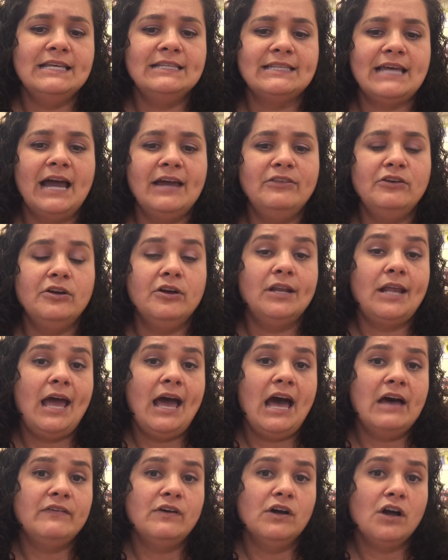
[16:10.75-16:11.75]
it's either going to
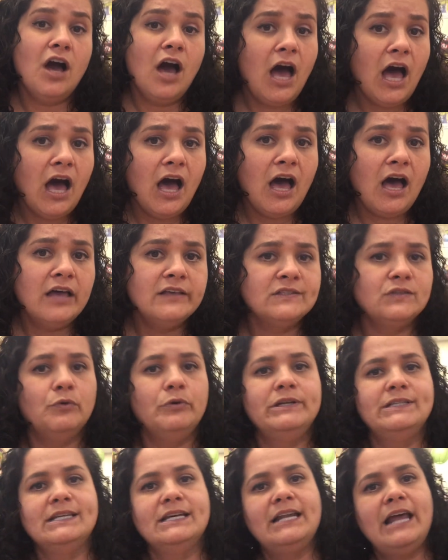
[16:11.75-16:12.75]
have a cause
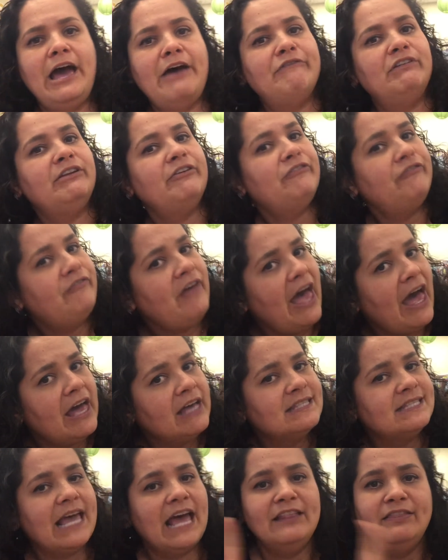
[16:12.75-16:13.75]
or it's going to have an
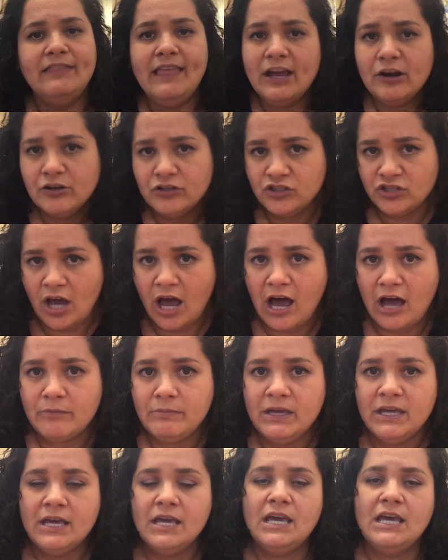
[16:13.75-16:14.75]
effect, and their job